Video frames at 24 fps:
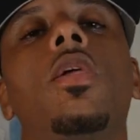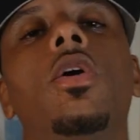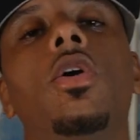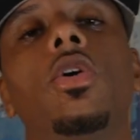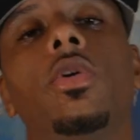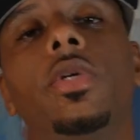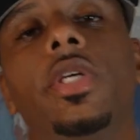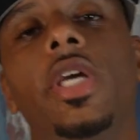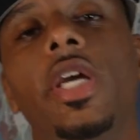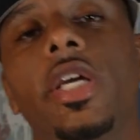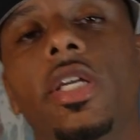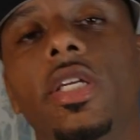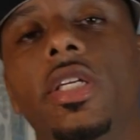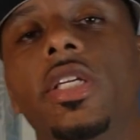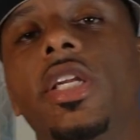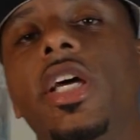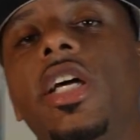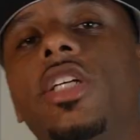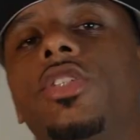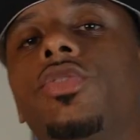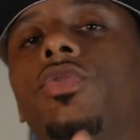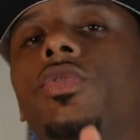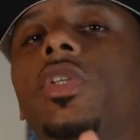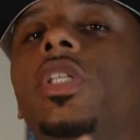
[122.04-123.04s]
Okay, the
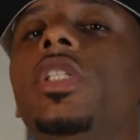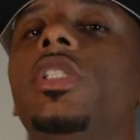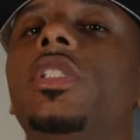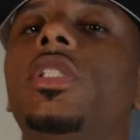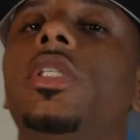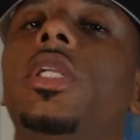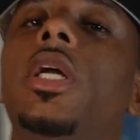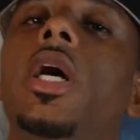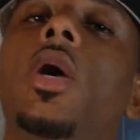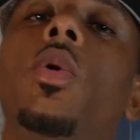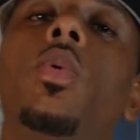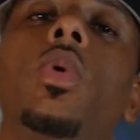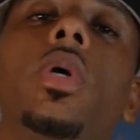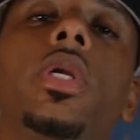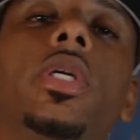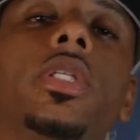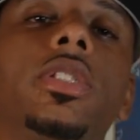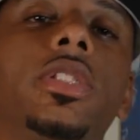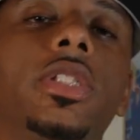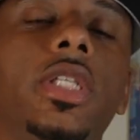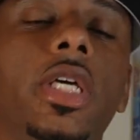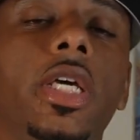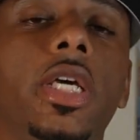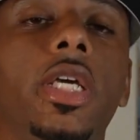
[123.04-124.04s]
next reason I want to
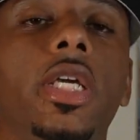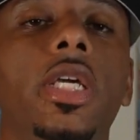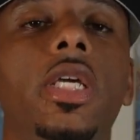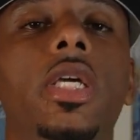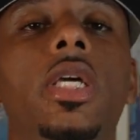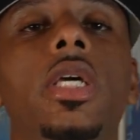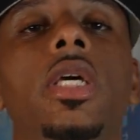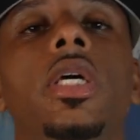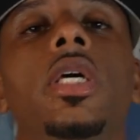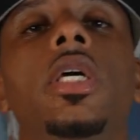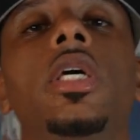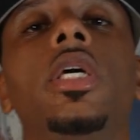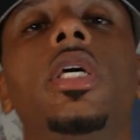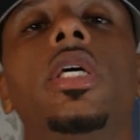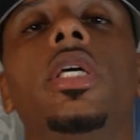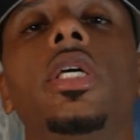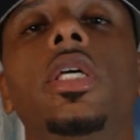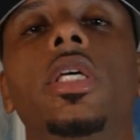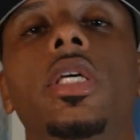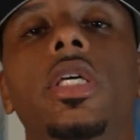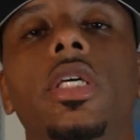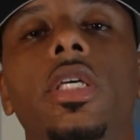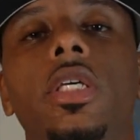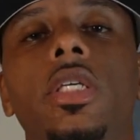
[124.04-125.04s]
say
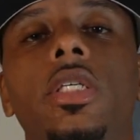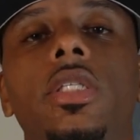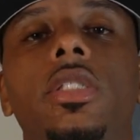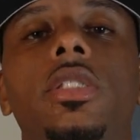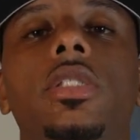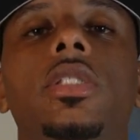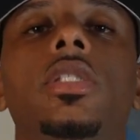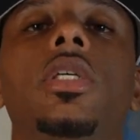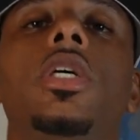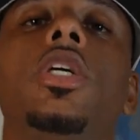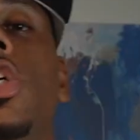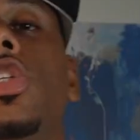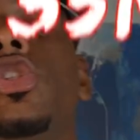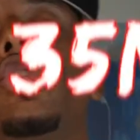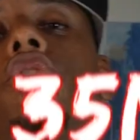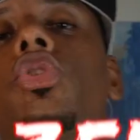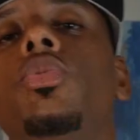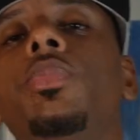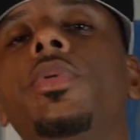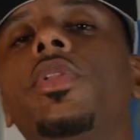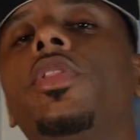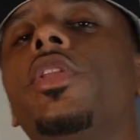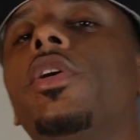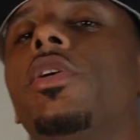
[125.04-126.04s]
is
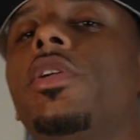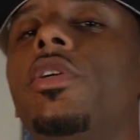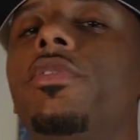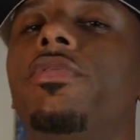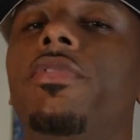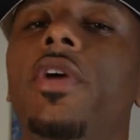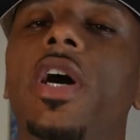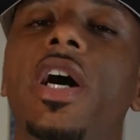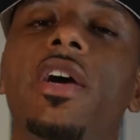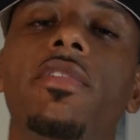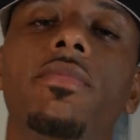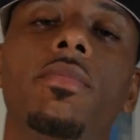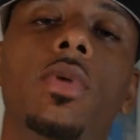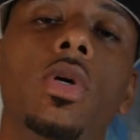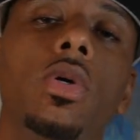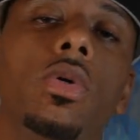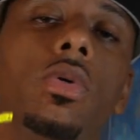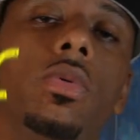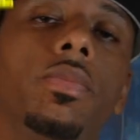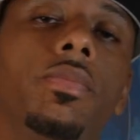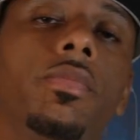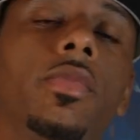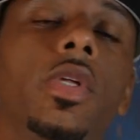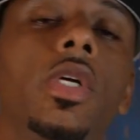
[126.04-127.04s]
Super 35
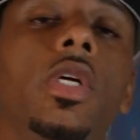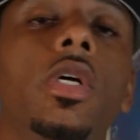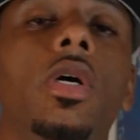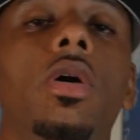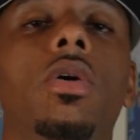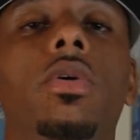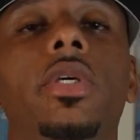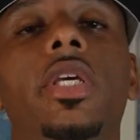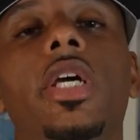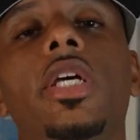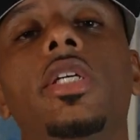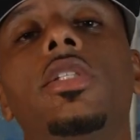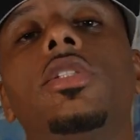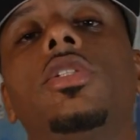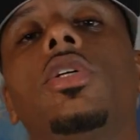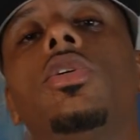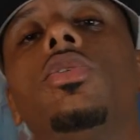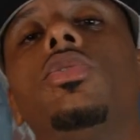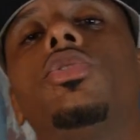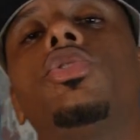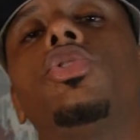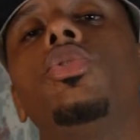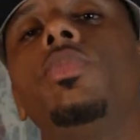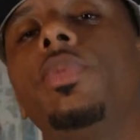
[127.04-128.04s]
mode. Okay,
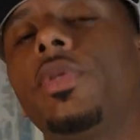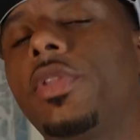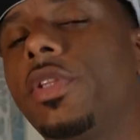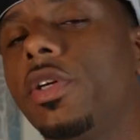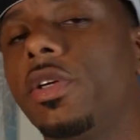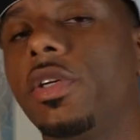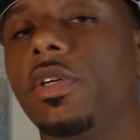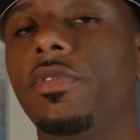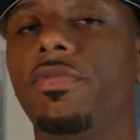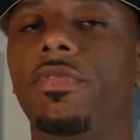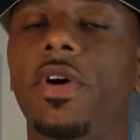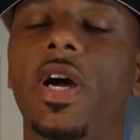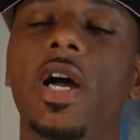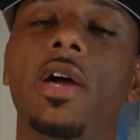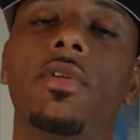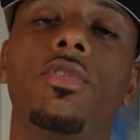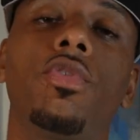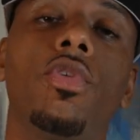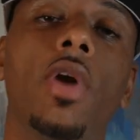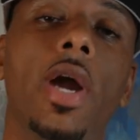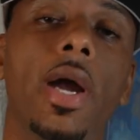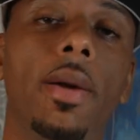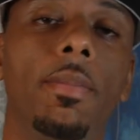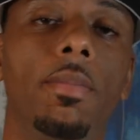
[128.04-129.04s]
so Super 35
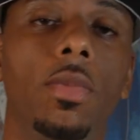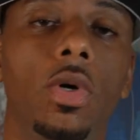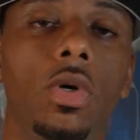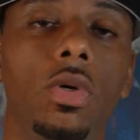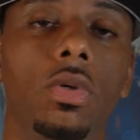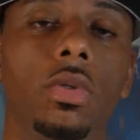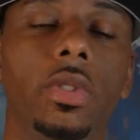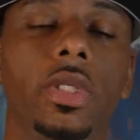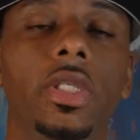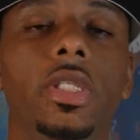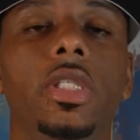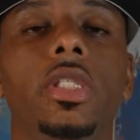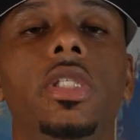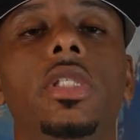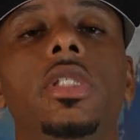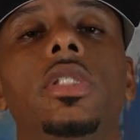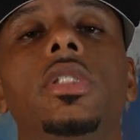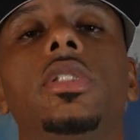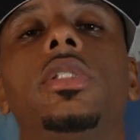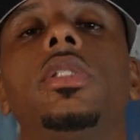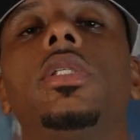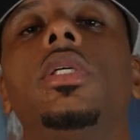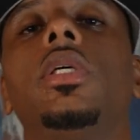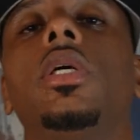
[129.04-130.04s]
crop mode
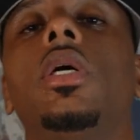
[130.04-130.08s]
is